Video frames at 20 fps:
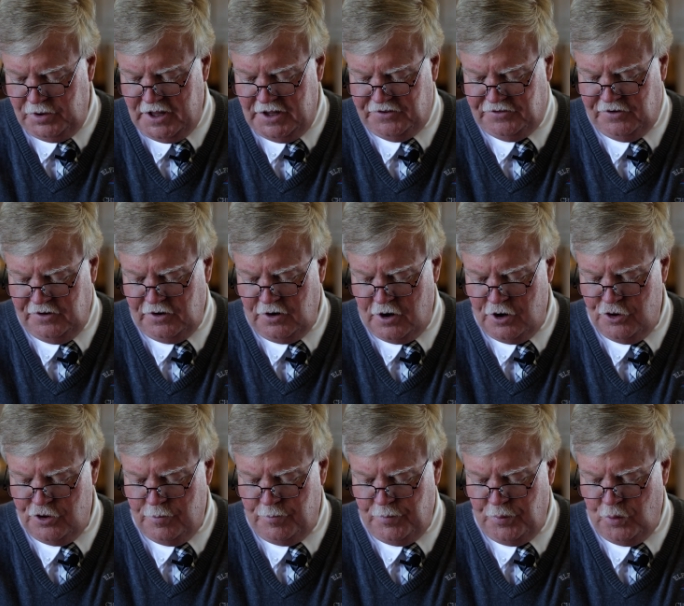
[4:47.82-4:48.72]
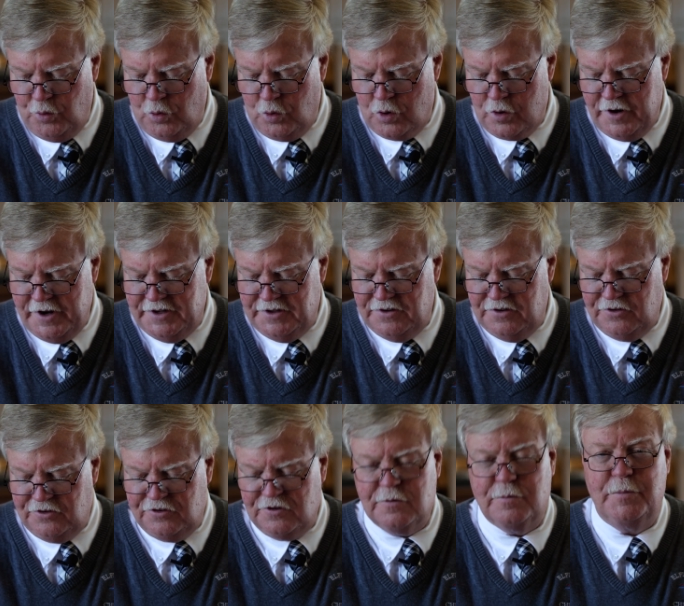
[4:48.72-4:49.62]
Blessed are the poor
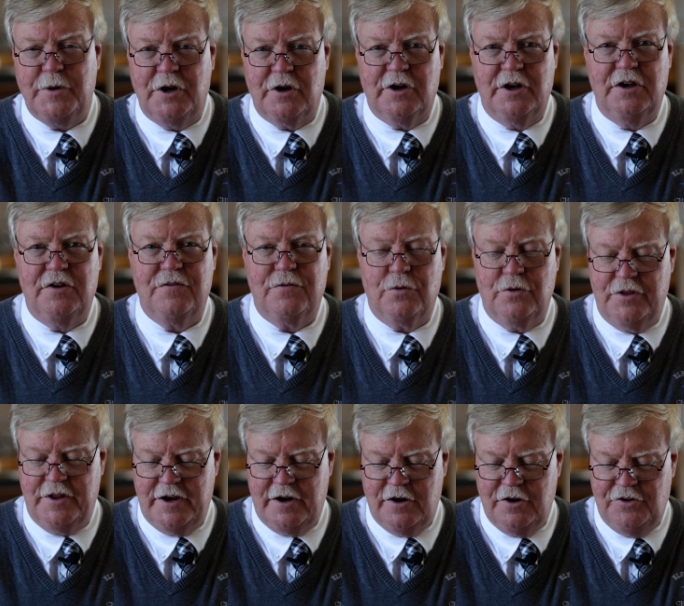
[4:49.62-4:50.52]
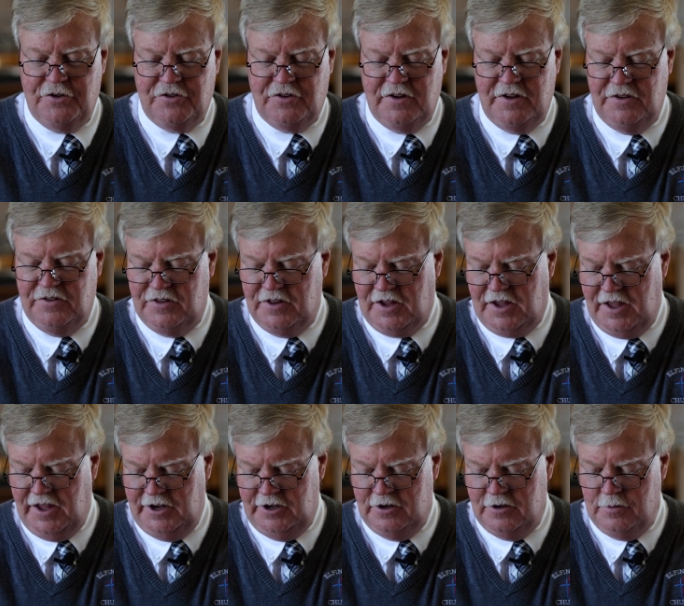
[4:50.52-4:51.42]
in spirit, for theirs is the
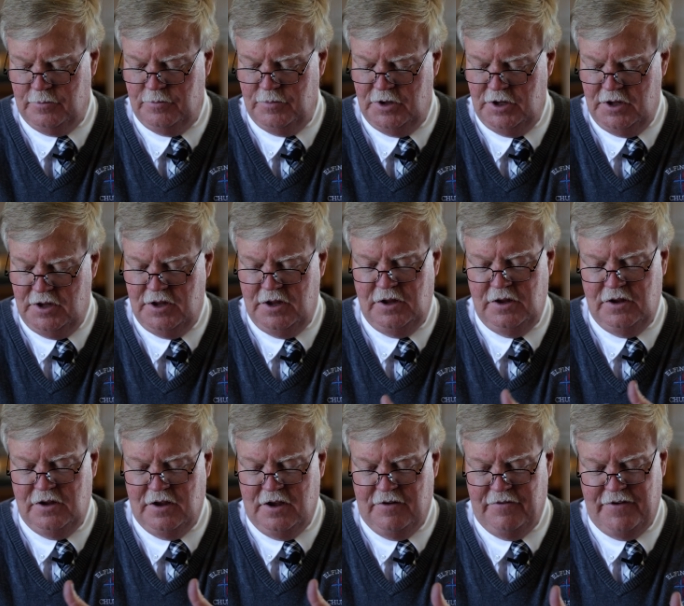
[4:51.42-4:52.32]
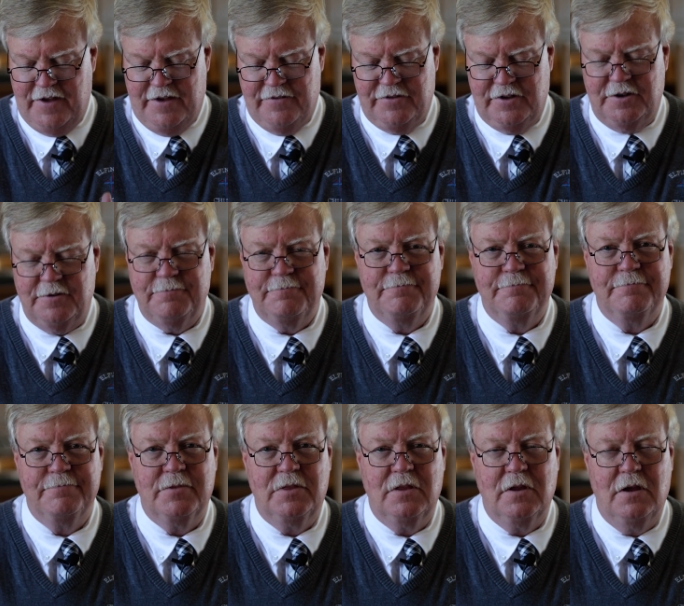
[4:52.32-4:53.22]
kingdom of heaven.
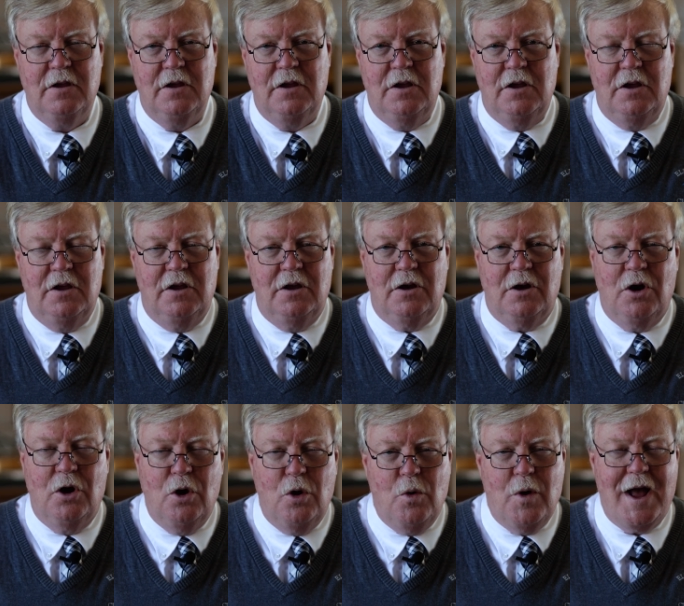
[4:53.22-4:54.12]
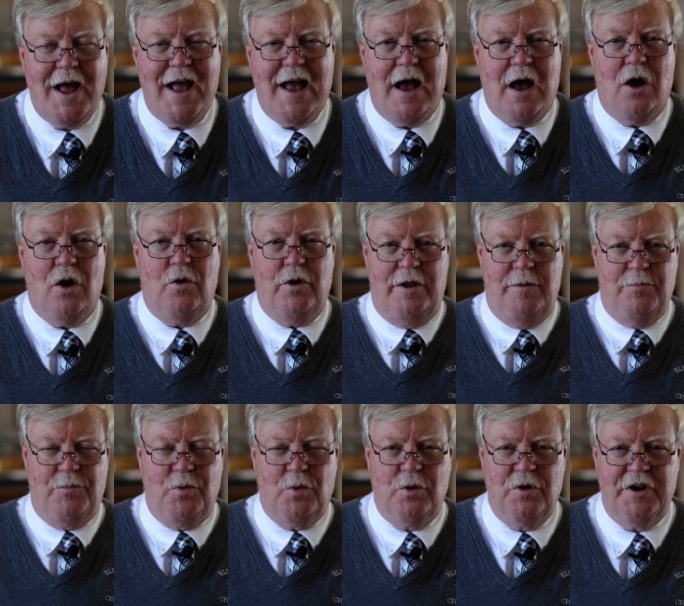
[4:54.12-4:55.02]
Oh, how
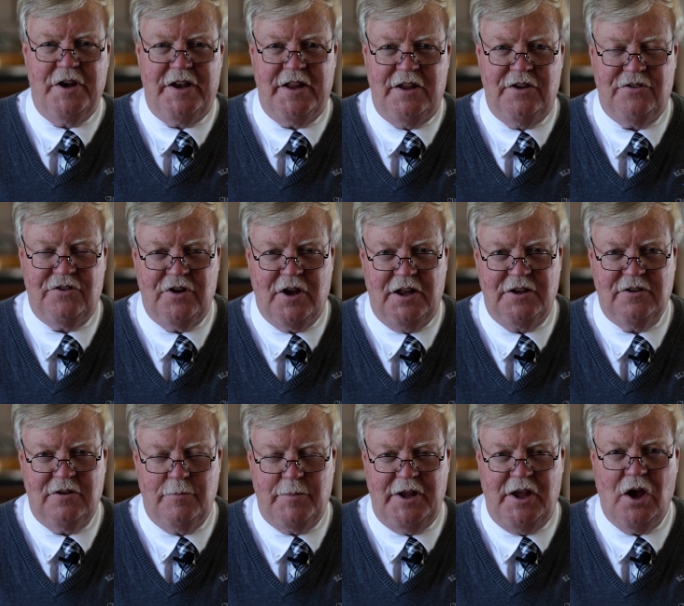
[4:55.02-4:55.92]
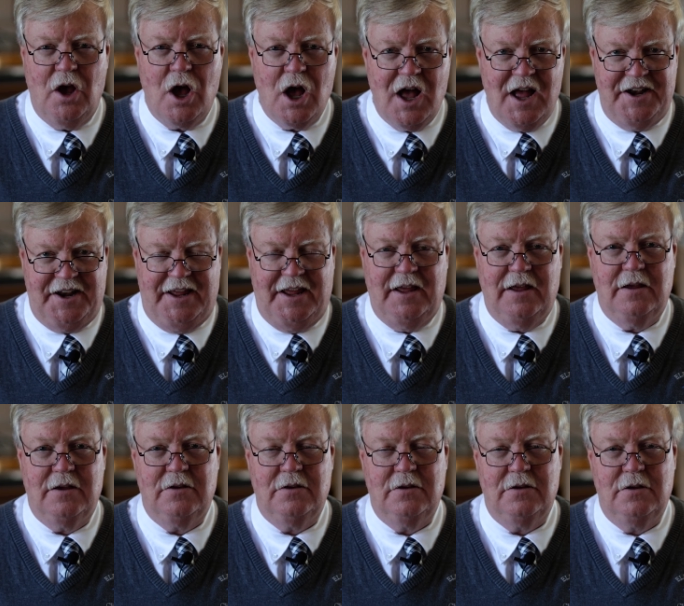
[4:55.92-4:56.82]
important it is not to be
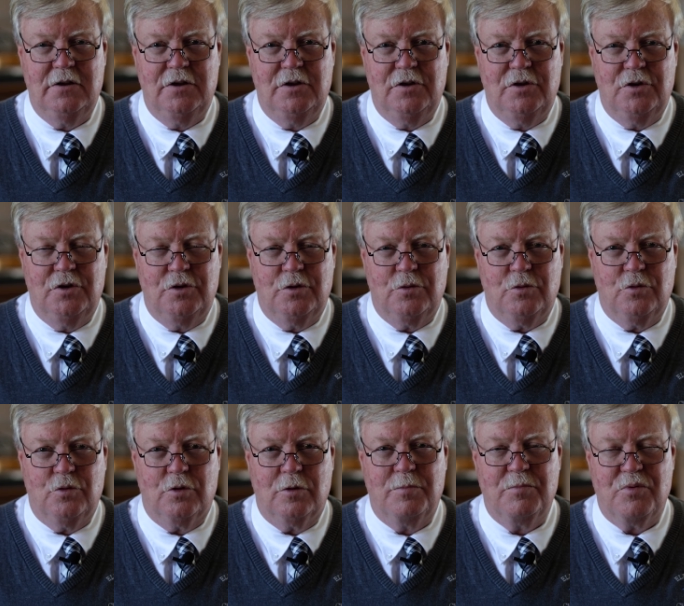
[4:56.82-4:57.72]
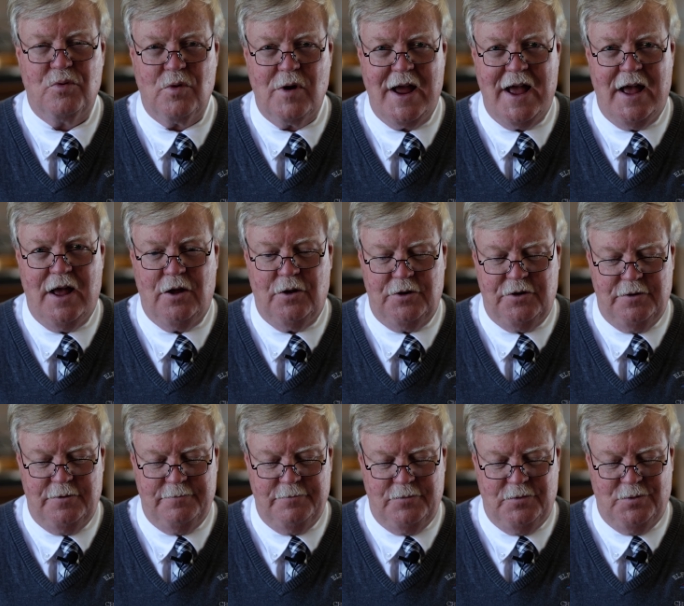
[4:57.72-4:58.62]
haughty or
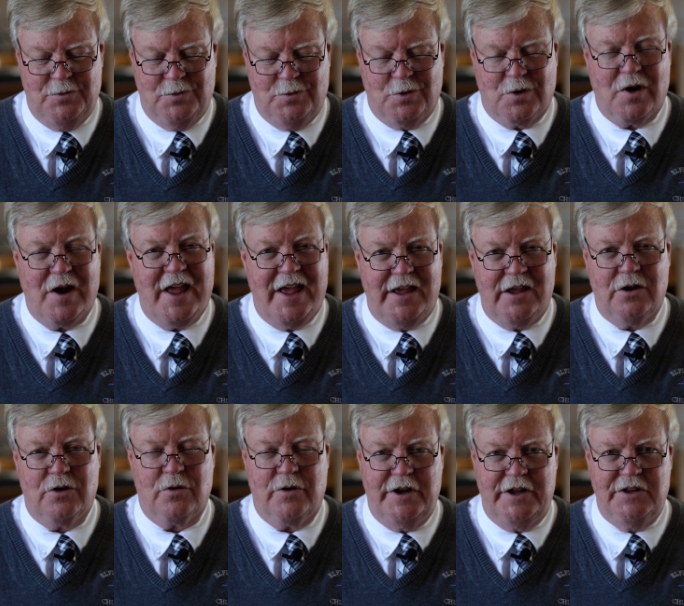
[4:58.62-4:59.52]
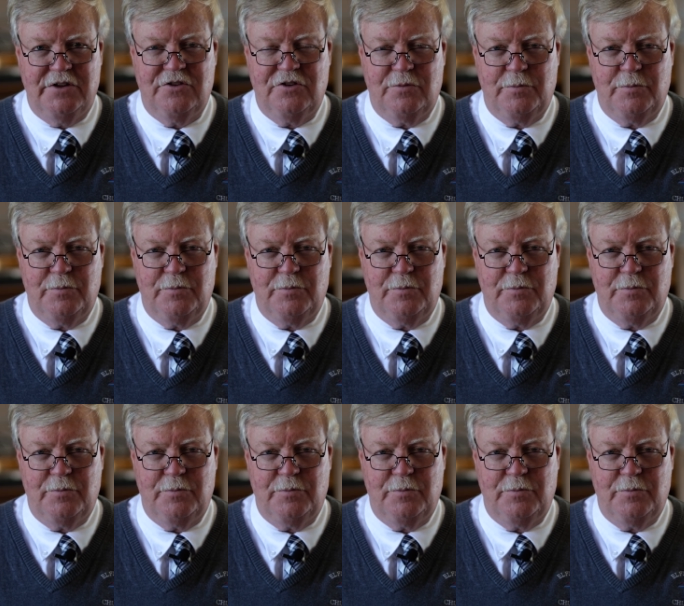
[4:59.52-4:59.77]
proud or angry in